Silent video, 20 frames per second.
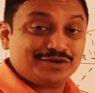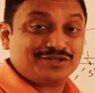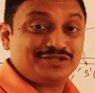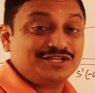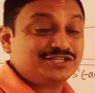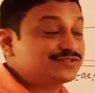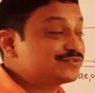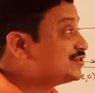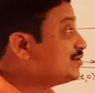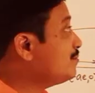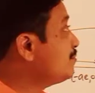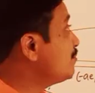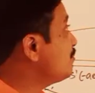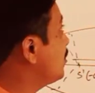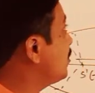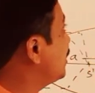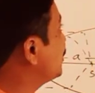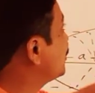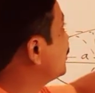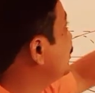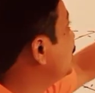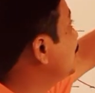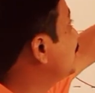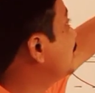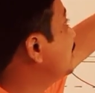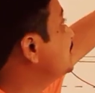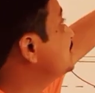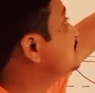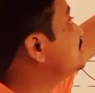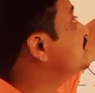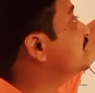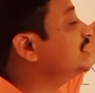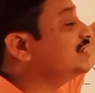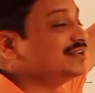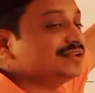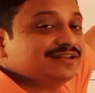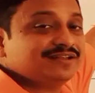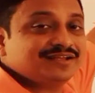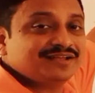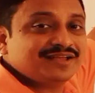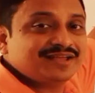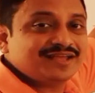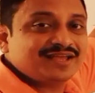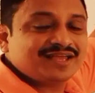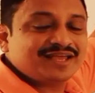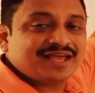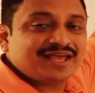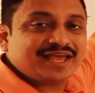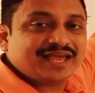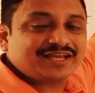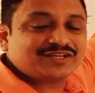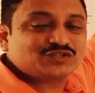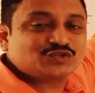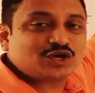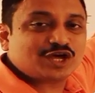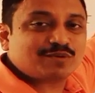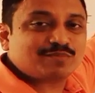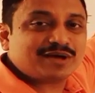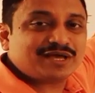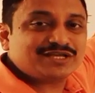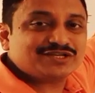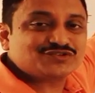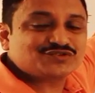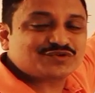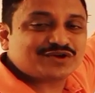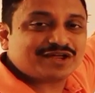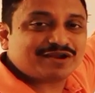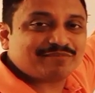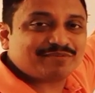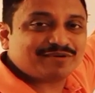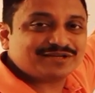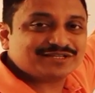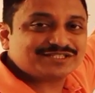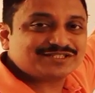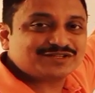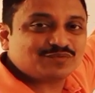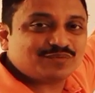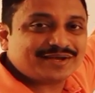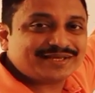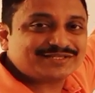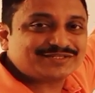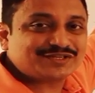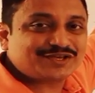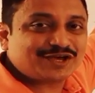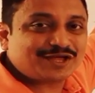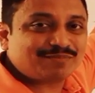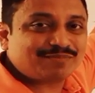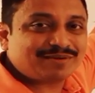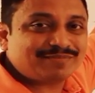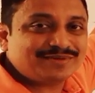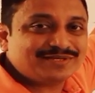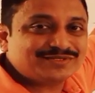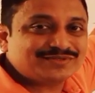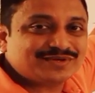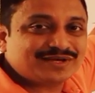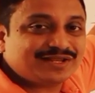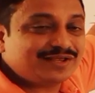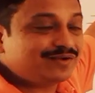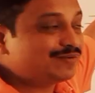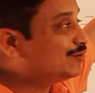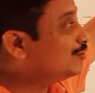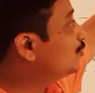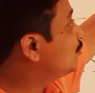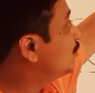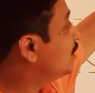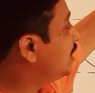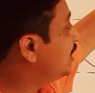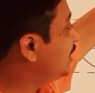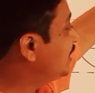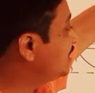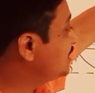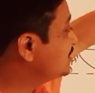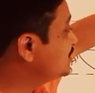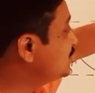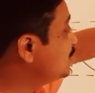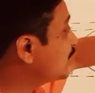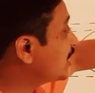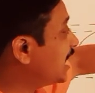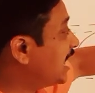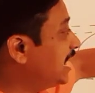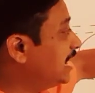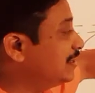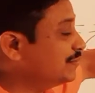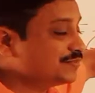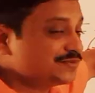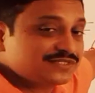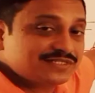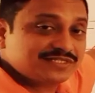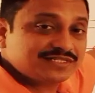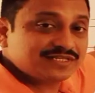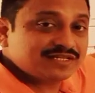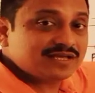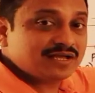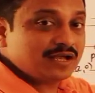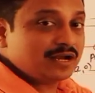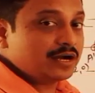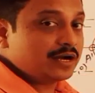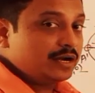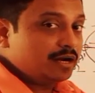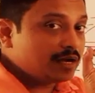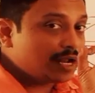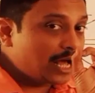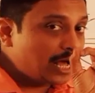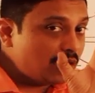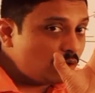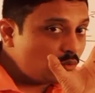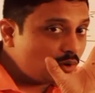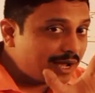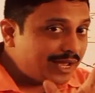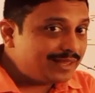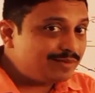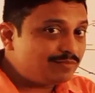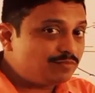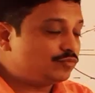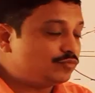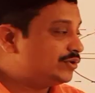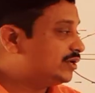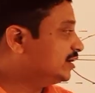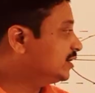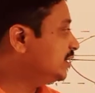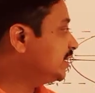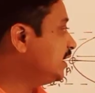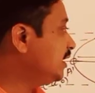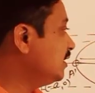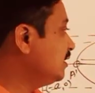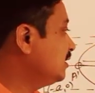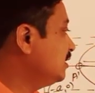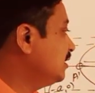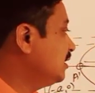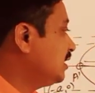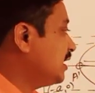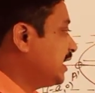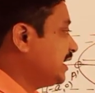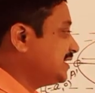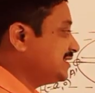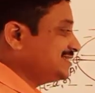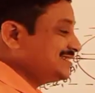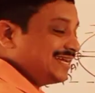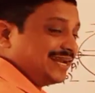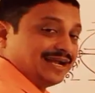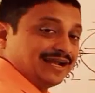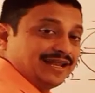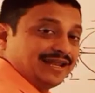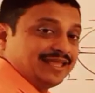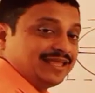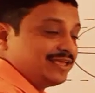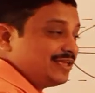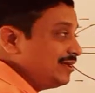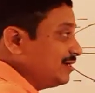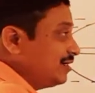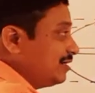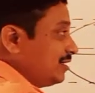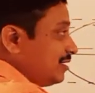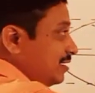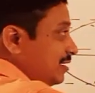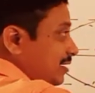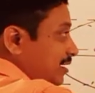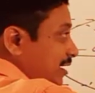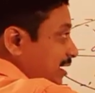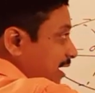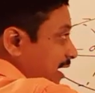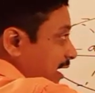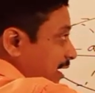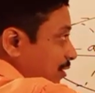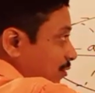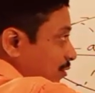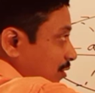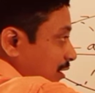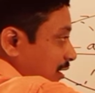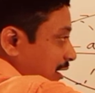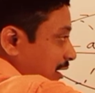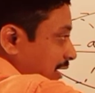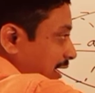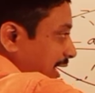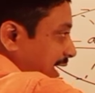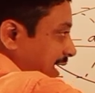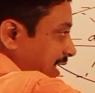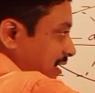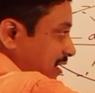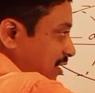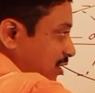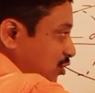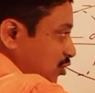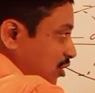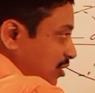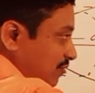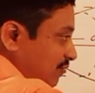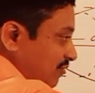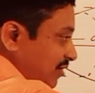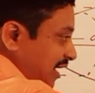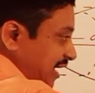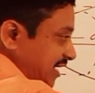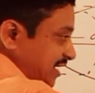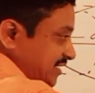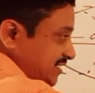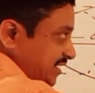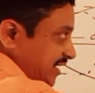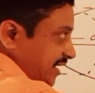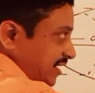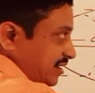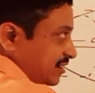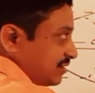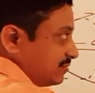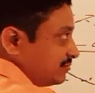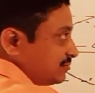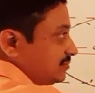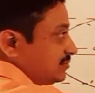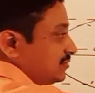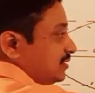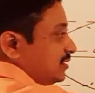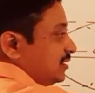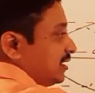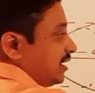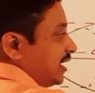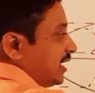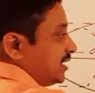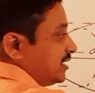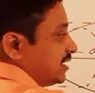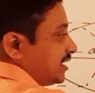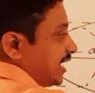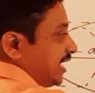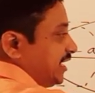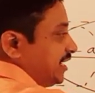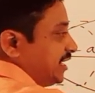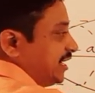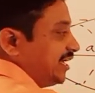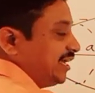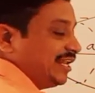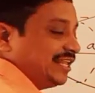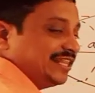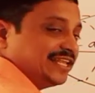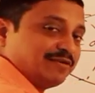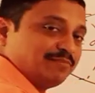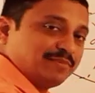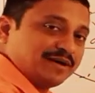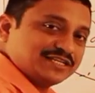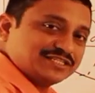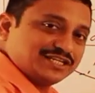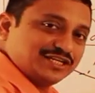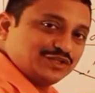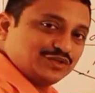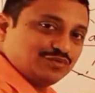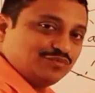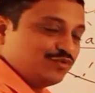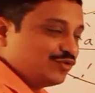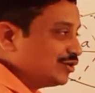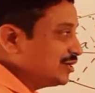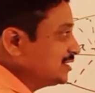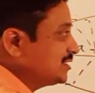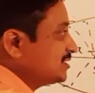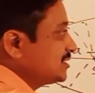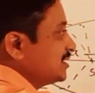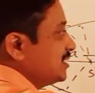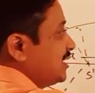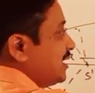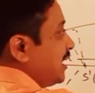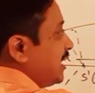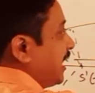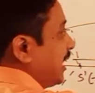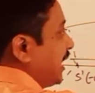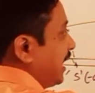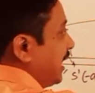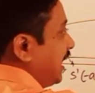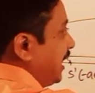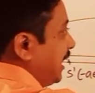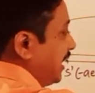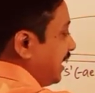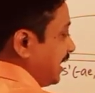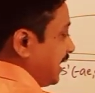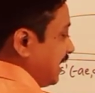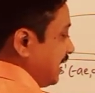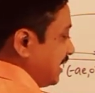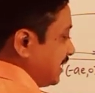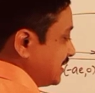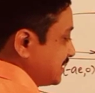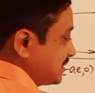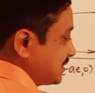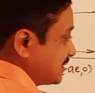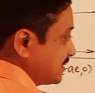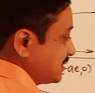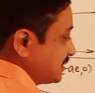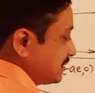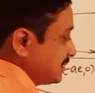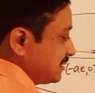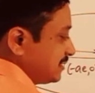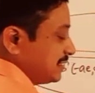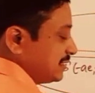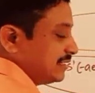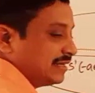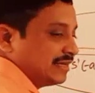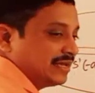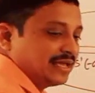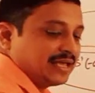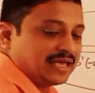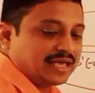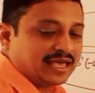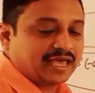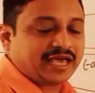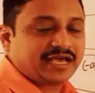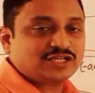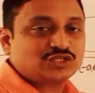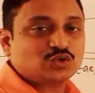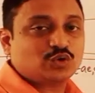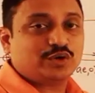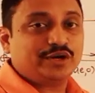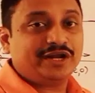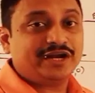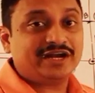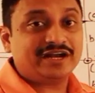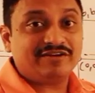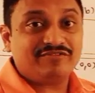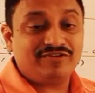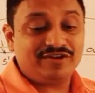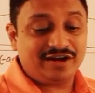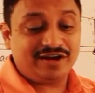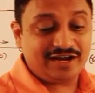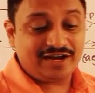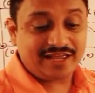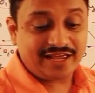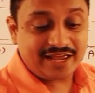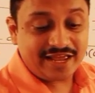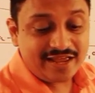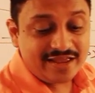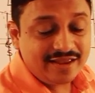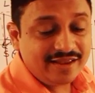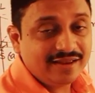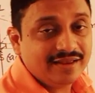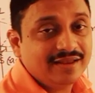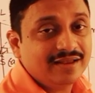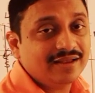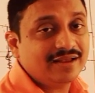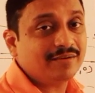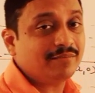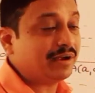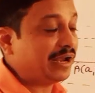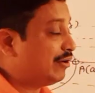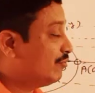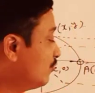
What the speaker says: this simple theory is done. X square by a square plus y square by b square equal to 1. It is your ellipse. Now I moving ahead exactly here. Now length of latus rectum at a 90 degree that passing through focus, L and L dash. X coordinate definitely a, and